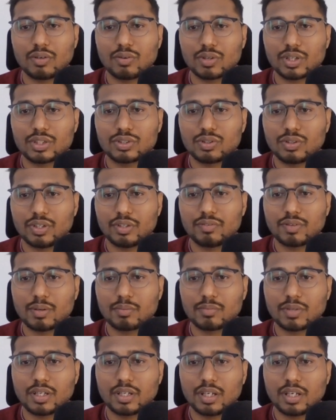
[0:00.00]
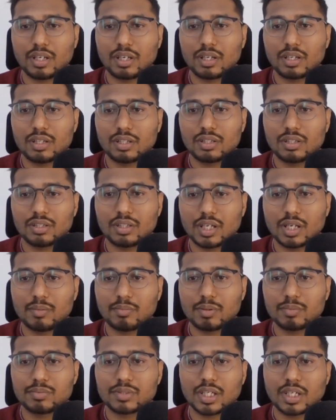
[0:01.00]
Okay, so if I'm containing
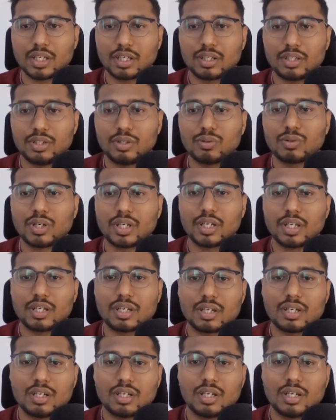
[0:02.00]
I'm starting a new container,